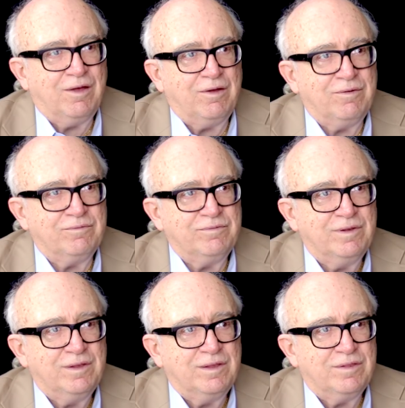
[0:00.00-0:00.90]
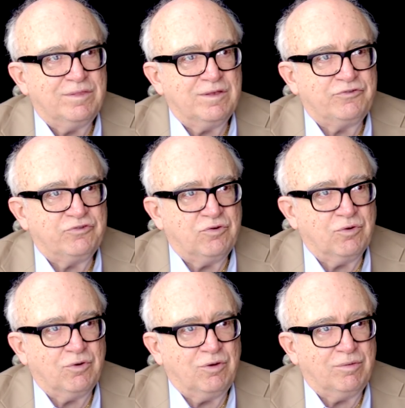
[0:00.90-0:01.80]
of this
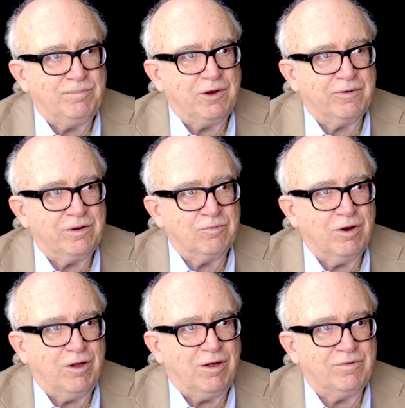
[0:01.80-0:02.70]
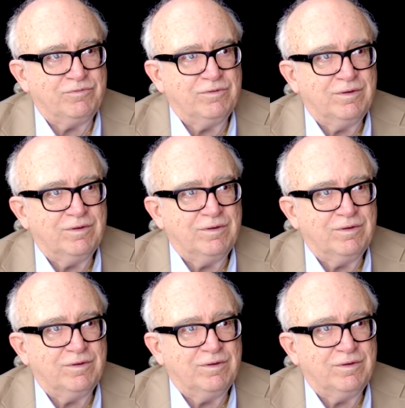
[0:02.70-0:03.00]
girl, Mary Roff.